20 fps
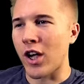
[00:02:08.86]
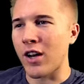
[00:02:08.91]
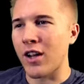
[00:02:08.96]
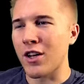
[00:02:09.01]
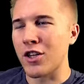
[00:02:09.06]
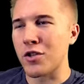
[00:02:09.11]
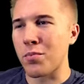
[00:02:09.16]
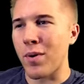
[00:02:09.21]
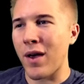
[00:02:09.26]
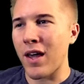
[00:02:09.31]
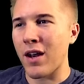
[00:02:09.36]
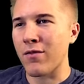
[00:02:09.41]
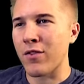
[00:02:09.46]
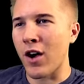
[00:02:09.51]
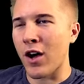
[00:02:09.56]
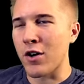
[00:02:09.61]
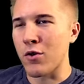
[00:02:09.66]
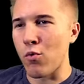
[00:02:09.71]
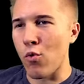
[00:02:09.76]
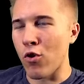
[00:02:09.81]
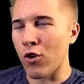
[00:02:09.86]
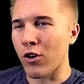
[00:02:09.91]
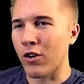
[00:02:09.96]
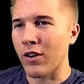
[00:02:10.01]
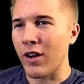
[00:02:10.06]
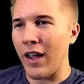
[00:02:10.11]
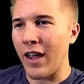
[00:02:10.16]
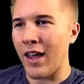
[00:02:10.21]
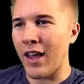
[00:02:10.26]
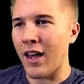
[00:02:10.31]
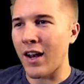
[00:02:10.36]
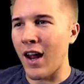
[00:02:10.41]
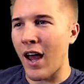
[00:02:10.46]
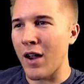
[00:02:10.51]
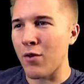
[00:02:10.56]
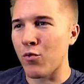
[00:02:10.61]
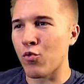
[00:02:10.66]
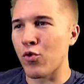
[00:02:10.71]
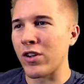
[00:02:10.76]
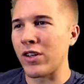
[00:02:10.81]
China and Japan have gone to war, and
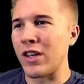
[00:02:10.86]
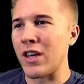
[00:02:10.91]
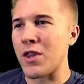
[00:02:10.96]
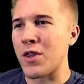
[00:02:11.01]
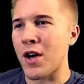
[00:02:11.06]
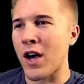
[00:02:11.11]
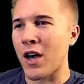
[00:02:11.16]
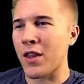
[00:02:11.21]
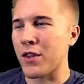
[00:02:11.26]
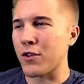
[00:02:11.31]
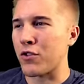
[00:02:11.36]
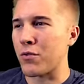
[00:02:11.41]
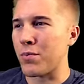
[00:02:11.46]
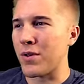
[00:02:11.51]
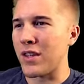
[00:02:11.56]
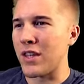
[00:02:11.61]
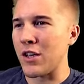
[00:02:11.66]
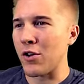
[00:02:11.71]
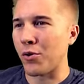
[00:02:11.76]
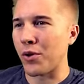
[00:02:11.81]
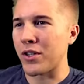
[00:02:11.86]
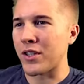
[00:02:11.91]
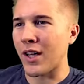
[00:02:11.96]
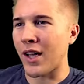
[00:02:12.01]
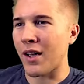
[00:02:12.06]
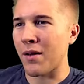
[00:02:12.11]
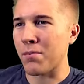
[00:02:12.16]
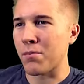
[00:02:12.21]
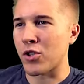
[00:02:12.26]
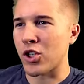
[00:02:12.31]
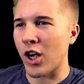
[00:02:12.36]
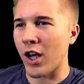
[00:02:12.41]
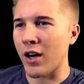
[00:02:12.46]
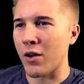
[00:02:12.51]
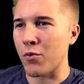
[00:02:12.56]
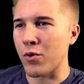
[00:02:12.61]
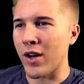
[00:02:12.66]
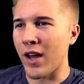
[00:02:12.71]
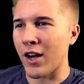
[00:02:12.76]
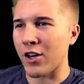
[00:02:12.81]
I really thought this would be the only time
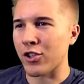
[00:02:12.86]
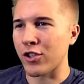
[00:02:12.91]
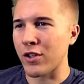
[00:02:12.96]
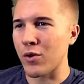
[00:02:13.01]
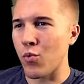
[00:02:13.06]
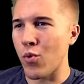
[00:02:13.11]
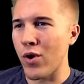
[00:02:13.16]
China would actually